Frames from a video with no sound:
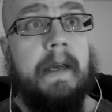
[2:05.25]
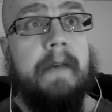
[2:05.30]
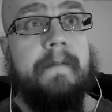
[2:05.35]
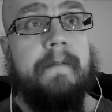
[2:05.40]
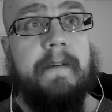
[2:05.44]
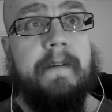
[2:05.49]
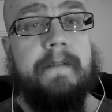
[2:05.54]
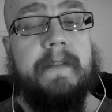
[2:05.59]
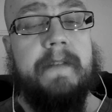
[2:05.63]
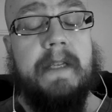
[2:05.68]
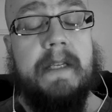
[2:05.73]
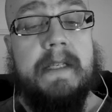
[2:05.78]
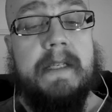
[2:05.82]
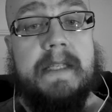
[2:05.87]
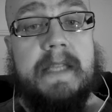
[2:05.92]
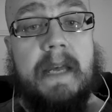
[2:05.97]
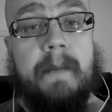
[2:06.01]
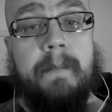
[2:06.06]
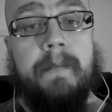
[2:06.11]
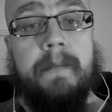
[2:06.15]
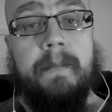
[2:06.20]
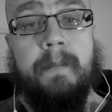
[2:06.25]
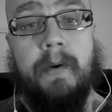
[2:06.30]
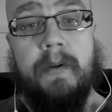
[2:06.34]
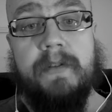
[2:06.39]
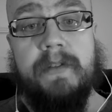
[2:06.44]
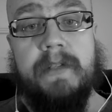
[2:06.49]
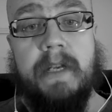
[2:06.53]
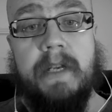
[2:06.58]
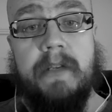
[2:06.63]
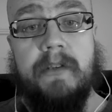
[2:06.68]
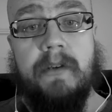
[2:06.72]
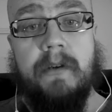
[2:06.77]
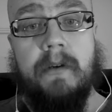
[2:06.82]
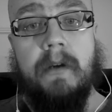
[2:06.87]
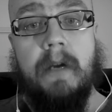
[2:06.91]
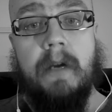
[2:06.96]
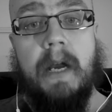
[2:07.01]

15 step procedure